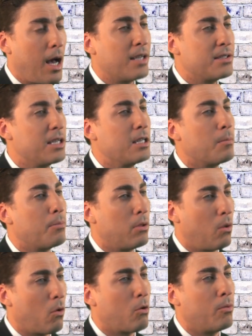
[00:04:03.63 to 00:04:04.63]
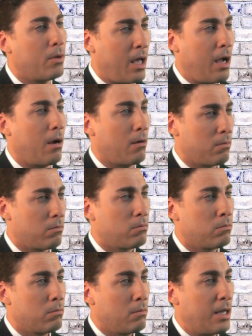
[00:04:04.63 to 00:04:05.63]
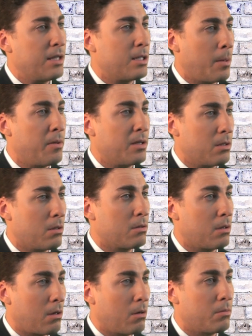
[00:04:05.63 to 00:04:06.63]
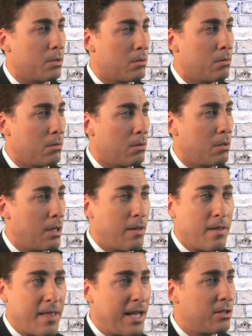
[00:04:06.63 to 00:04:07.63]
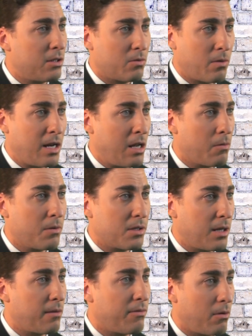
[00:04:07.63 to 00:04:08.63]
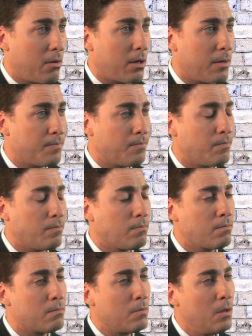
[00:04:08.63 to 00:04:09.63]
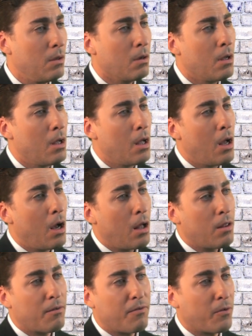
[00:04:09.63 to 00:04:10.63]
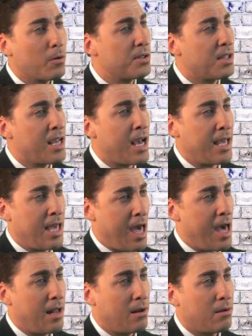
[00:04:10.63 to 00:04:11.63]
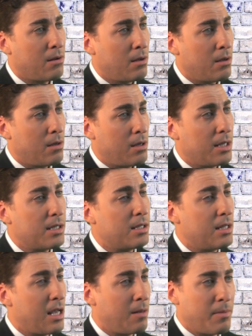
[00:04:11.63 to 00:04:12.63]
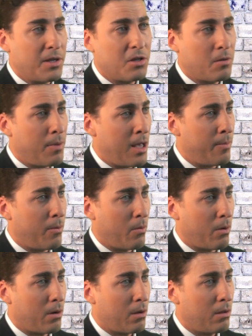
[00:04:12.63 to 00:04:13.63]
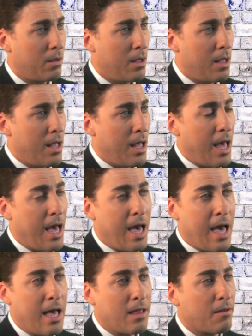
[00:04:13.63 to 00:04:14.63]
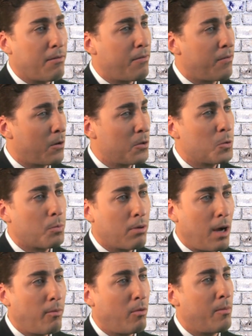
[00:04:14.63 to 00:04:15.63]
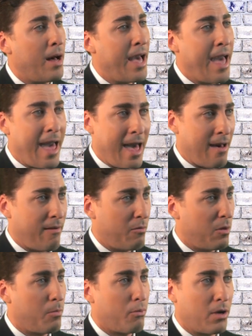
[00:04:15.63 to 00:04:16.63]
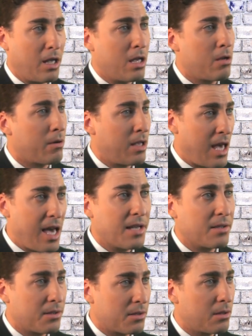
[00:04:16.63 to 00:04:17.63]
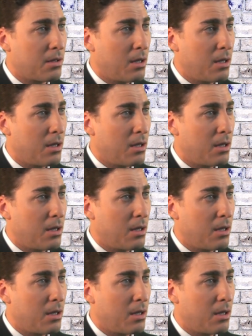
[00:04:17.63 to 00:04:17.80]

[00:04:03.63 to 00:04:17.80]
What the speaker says: I see deplorable care in some of these nursing homes. And that's just right here in the state of Florida. The first thing I get is the admission paperwork. And the first problem I have with bringing your case